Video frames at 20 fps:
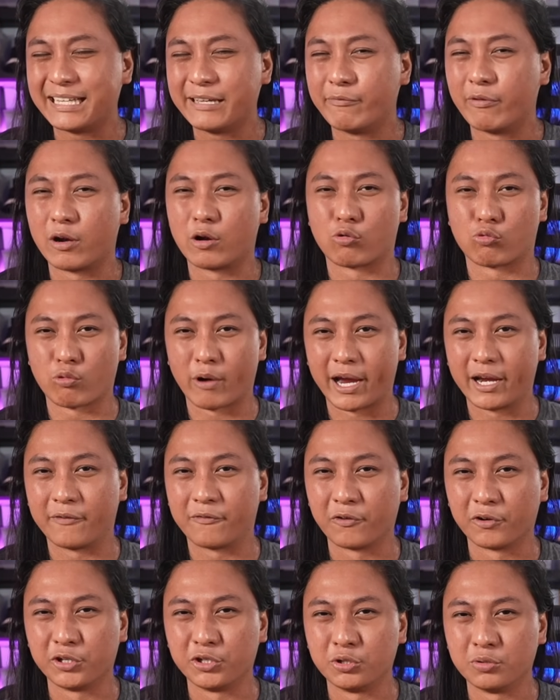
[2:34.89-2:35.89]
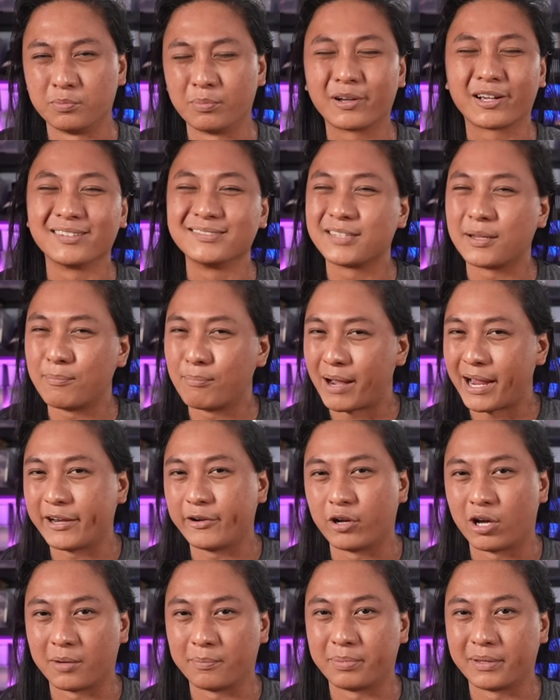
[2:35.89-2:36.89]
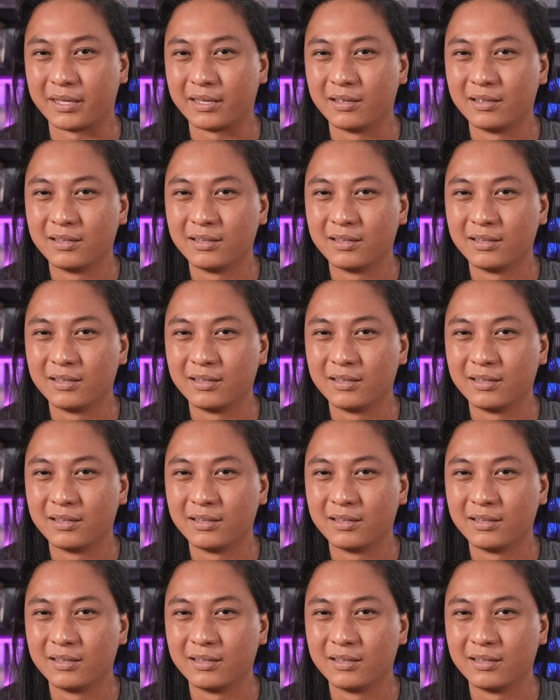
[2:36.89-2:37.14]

even right for you, because it might not be.